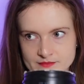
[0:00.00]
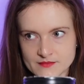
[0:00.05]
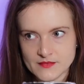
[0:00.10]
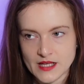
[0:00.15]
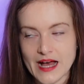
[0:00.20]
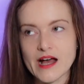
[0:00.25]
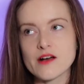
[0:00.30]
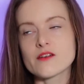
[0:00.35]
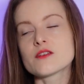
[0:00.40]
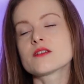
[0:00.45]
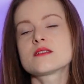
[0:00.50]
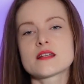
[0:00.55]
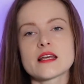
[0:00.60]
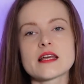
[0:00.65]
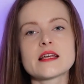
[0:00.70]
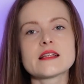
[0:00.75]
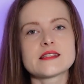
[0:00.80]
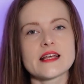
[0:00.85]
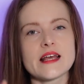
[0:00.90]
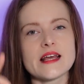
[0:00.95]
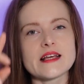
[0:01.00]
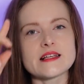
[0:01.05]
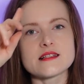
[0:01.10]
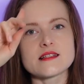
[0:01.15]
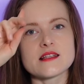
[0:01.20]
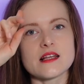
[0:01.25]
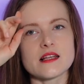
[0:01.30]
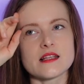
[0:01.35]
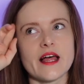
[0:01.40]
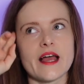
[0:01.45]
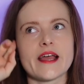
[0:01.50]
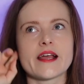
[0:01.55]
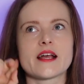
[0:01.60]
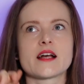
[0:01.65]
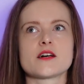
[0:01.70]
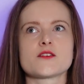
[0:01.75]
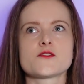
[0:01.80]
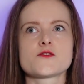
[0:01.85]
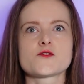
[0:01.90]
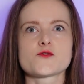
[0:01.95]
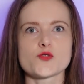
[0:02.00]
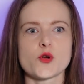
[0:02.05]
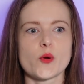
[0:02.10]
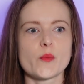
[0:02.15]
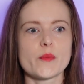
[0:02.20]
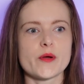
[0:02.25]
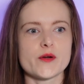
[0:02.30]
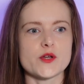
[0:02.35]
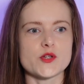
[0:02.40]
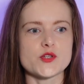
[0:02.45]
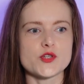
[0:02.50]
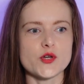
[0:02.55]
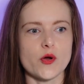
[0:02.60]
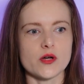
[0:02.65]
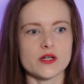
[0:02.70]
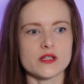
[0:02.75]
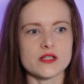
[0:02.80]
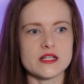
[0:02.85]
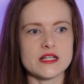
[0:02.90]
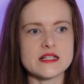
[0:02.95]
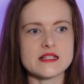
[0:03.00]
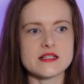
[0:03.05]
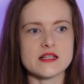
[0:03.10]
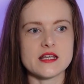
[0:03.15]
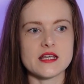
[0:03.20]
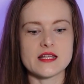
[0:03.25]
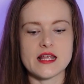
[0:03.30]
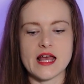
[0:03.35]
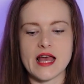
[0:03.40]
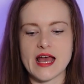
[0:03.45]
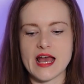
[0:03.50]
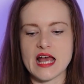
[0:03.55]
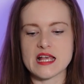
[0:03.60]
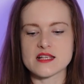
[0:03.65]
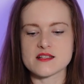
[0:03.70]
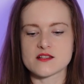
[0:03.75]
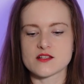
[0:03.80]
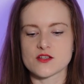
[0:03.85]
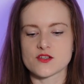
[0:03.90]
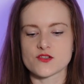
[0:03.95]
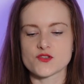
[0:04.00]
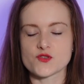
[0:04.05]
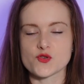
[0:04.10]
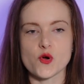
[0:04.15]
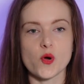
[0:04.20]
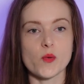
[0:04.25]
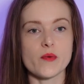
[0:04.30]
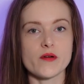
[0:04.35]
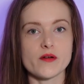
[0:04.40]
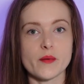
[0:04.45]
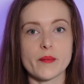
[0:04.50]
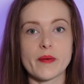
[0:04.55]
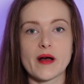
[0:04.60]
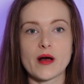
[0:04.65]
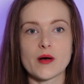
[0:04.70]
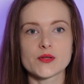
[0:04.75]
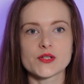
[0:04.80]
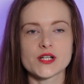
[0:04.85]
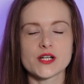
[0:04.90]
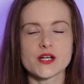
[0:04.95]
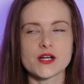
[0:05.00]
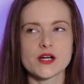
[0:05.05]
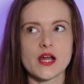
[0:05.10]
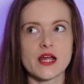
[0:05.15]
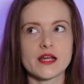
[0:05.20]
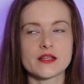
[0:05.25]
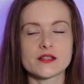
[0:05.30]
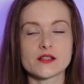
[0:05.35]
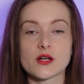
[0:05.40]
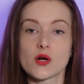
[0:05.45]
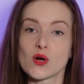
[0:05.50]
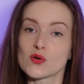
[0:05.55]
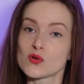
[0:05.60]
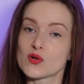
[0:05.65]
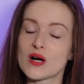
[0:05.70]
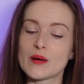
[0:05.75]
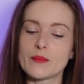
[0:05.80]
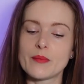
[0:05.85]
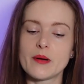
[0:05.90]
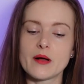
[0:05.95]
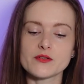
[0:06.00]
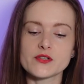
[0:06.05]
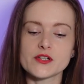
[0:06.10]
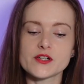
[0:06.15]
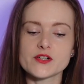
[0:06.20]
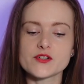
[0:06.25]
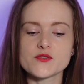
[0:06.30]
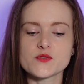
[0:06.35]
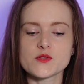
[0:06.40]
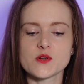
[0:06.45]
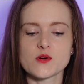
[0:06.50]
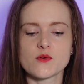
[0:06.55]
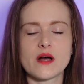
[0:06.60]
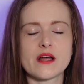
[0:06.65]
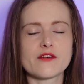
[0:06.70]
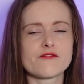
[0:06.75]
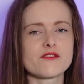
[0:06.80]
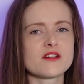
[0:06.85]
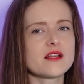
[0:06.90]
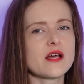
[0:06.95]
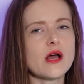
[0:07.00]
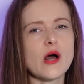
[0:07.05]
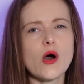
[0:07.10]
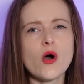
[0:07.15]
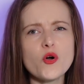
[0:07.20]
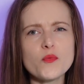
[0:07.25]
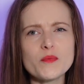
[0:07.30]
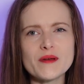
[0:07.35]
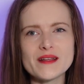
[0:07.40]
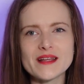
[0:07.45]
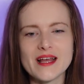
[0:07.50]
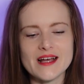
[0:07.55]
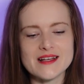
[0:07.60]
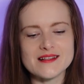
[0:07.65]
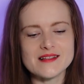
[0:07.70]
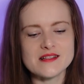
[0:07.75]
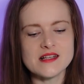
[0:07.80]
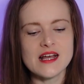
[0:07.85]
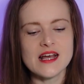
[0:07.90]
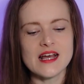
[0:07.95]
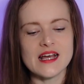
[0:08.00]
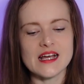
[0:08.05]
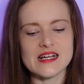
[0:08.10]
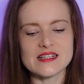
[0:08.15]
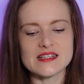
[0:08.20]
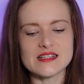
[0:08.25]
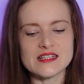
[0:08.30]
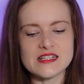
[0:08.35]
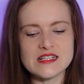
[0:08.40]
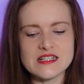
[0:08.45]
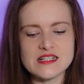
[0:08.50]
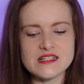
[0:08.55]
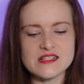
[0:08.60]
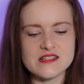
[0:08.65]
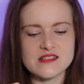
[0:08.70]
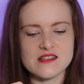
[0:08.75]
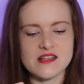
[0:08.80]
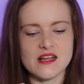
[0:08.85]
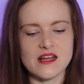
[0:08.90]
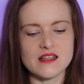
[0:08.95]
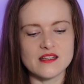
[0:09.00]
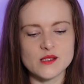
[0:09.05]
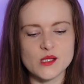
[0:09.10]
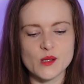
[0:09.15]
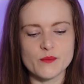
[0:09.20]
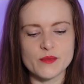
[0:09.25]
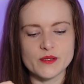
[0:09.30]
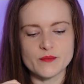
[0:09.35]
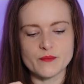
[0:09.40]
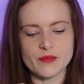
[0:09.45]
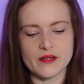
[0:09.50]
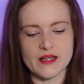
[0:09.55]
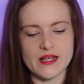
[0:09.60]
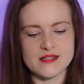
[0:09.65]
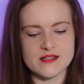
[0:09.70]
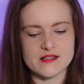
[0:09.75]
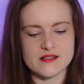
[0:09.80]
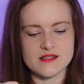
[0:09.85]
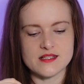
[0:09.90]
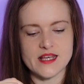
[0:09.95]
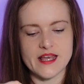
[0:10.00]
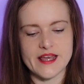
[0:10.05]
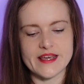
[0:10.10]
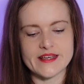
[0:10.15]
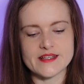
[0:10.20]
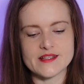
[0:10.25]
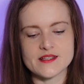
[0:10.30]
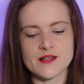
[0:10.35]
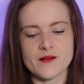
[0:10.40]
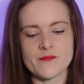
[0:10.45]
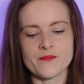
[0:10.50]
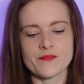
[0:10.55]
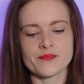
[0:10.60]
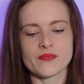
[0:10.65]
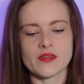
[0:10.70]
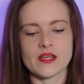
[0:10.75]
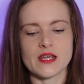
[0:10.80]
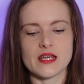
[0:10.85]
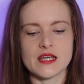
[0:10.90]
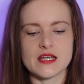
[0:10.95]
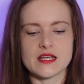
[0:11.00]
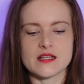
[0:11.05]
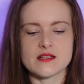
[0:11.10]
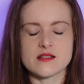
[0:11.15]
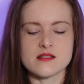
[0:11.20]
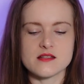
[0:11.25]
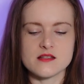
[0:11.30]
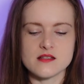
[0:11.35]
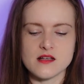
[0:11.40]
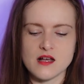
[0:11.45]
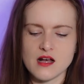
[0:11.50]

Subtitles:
I would say it tastes like a strawberry chocolate. It has the strawberry powder and the cocoa powder, so I really hope it has at least a little bit pleasant taste. It's